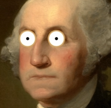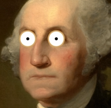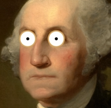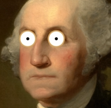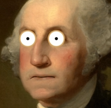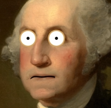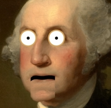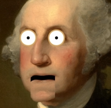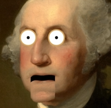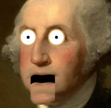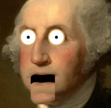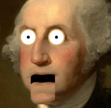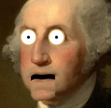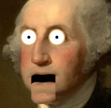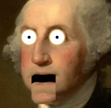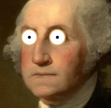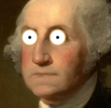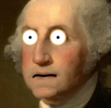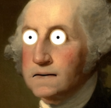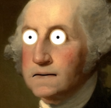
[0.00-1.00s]
The number of
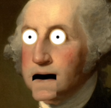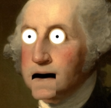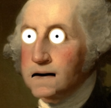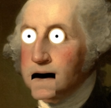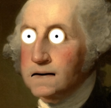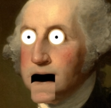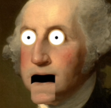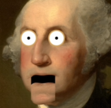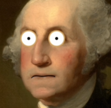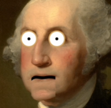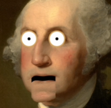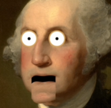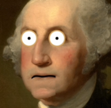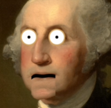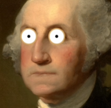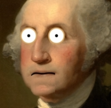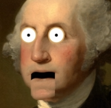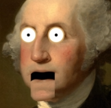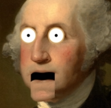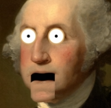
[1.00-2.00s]
representatives shall
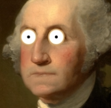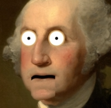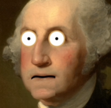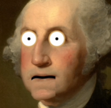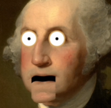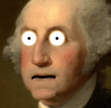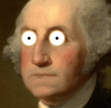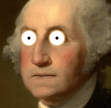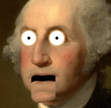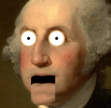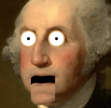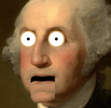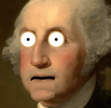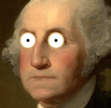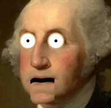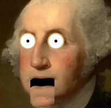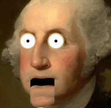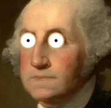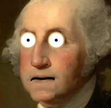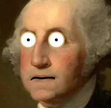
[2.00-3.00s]
not exceed one
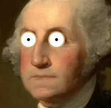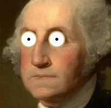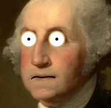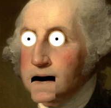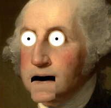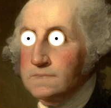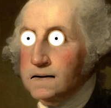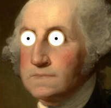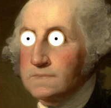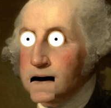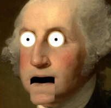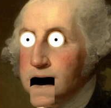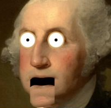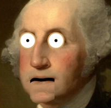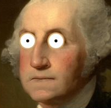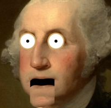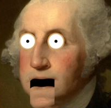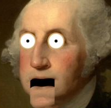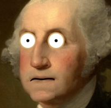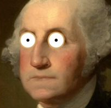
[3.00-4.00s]
for every
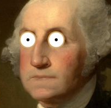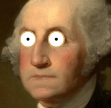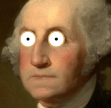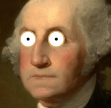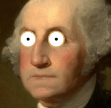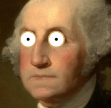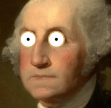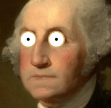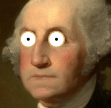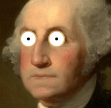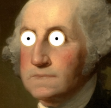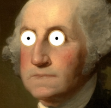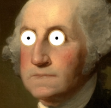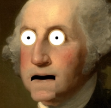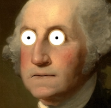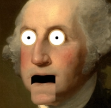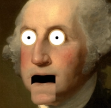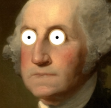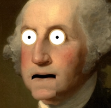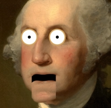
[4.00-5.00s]
30,000,
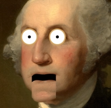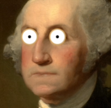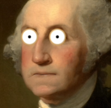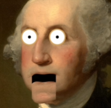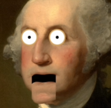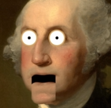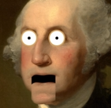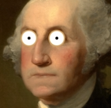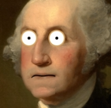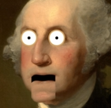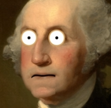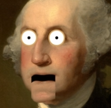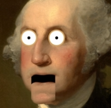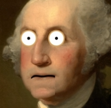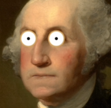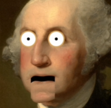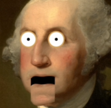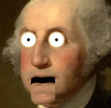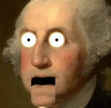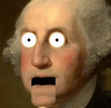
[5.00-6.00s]
but each state shall
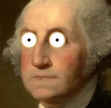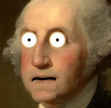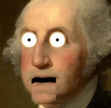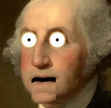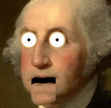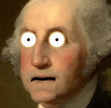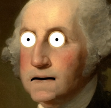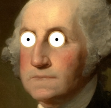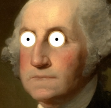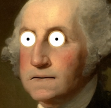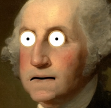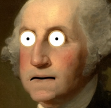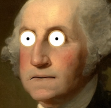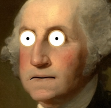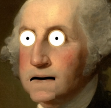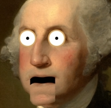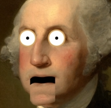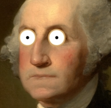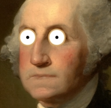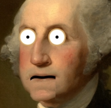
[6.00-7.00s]
have at least one
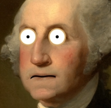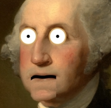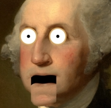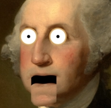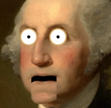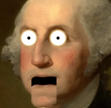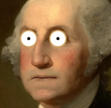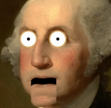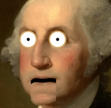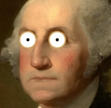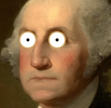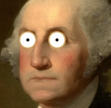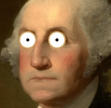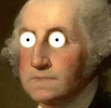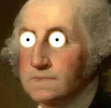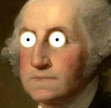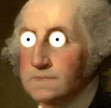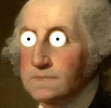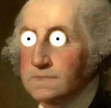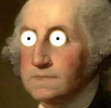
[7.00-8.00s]
representative.
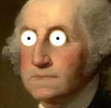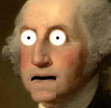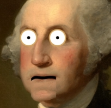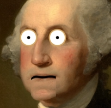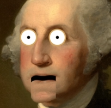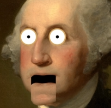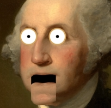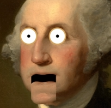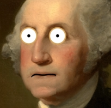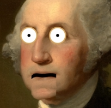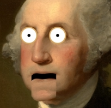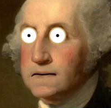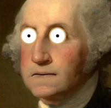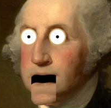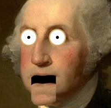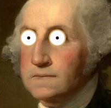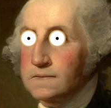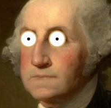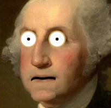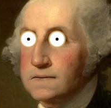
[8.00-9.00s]
United
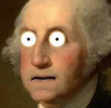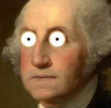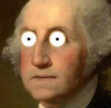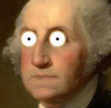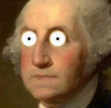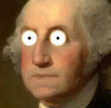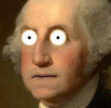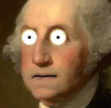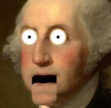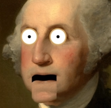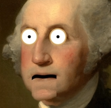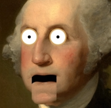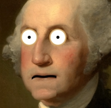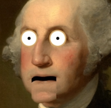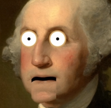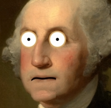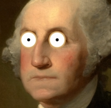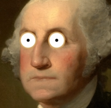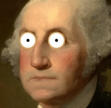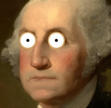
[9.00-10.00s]
States
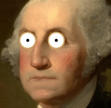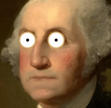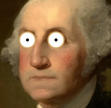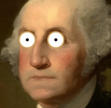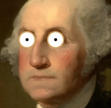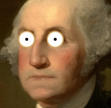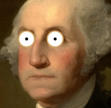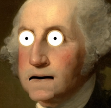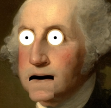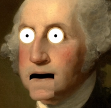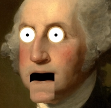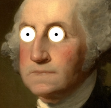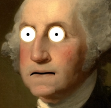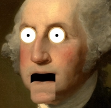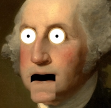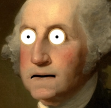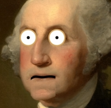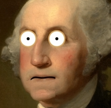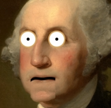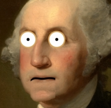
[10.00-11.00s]
Constitution,
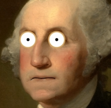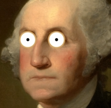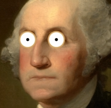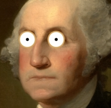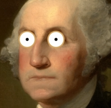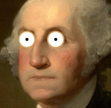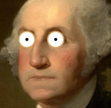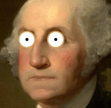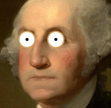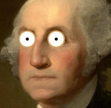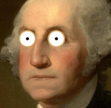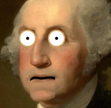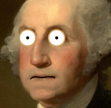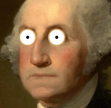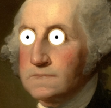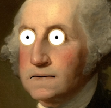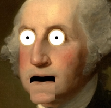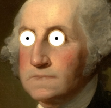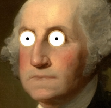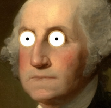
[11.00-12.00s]
Article 1,
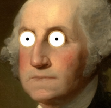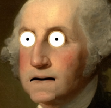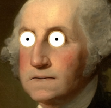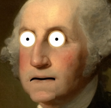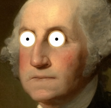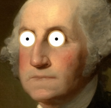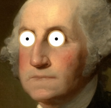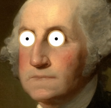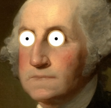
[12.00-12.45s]
Section 2.